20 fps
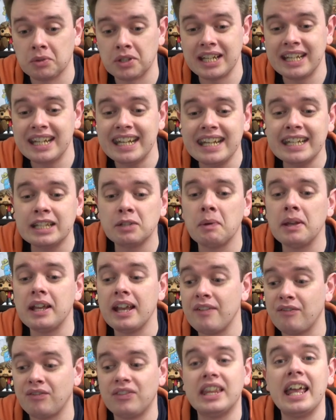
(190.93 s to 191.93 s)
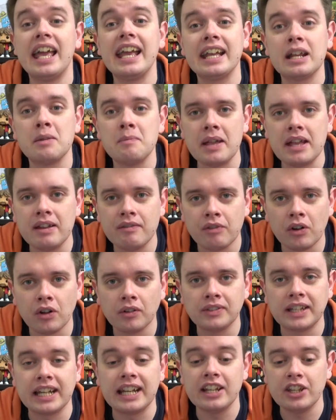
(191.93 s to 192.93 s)
So you need to be, if they're going to be
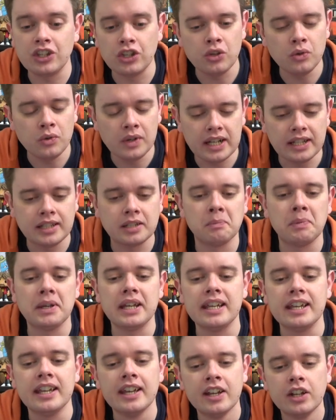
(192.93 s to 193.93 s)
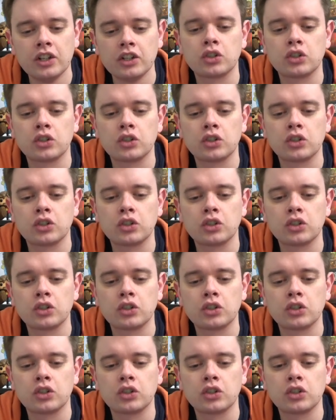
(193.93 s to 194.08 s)
involved in it, you need to be